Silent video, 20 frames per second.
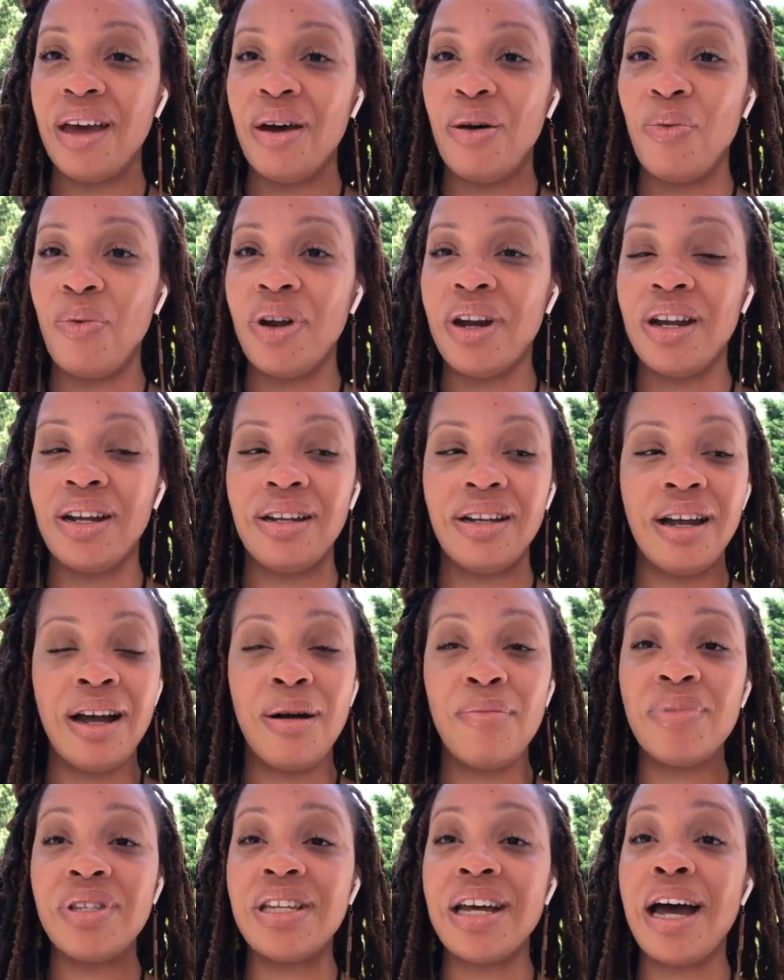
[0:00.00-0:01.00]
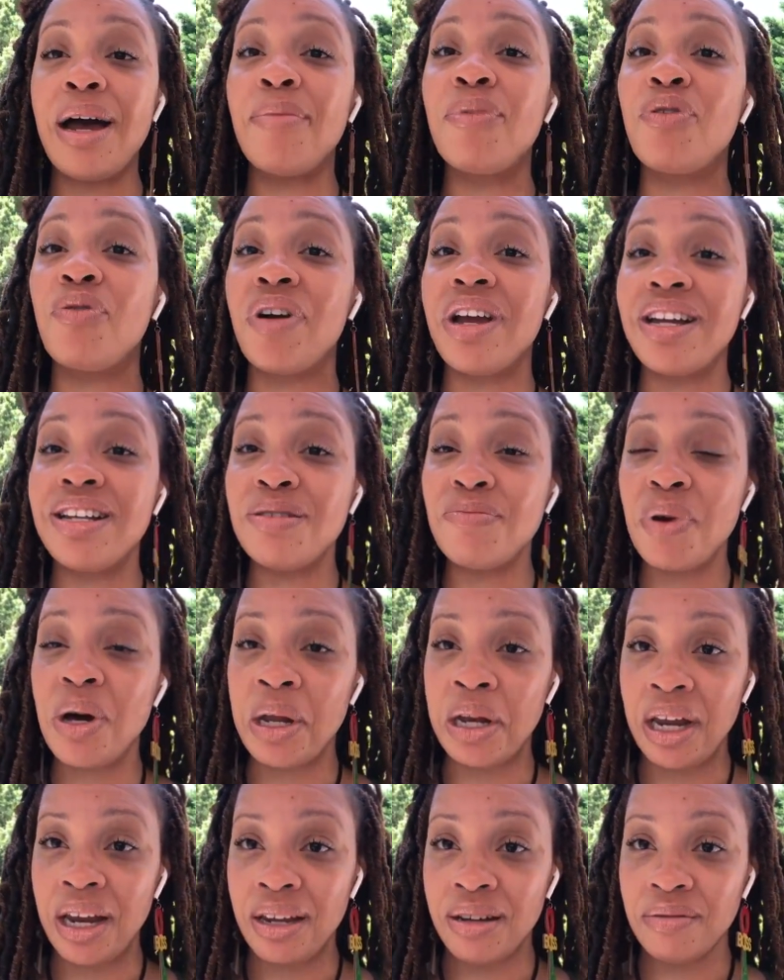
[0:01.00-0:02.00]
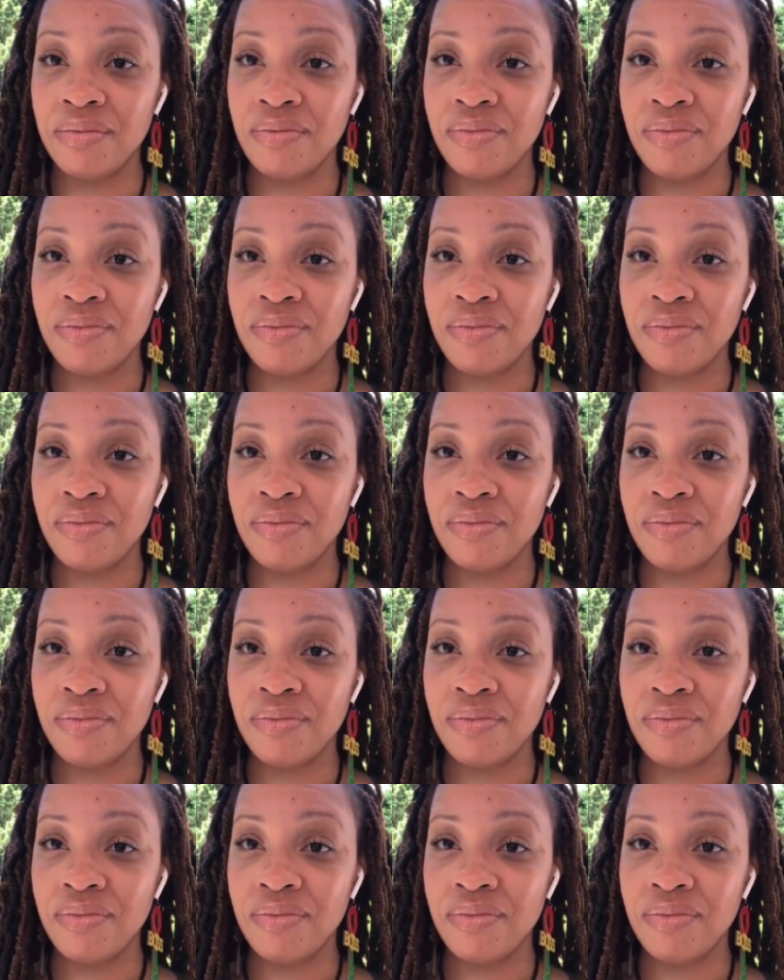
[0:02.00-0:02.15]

when it comes time to raise money,